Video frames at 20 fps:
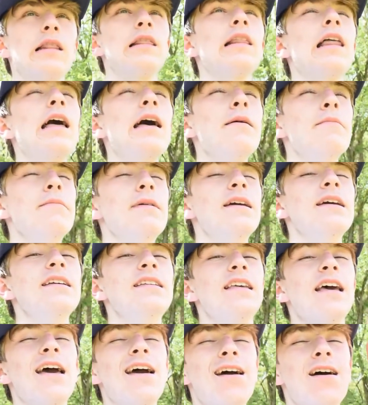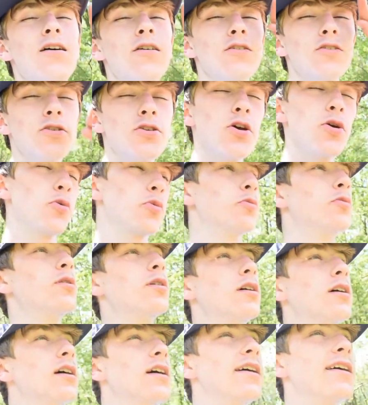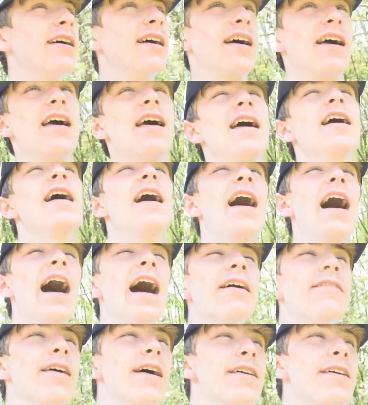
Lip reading: Let me tell you, I've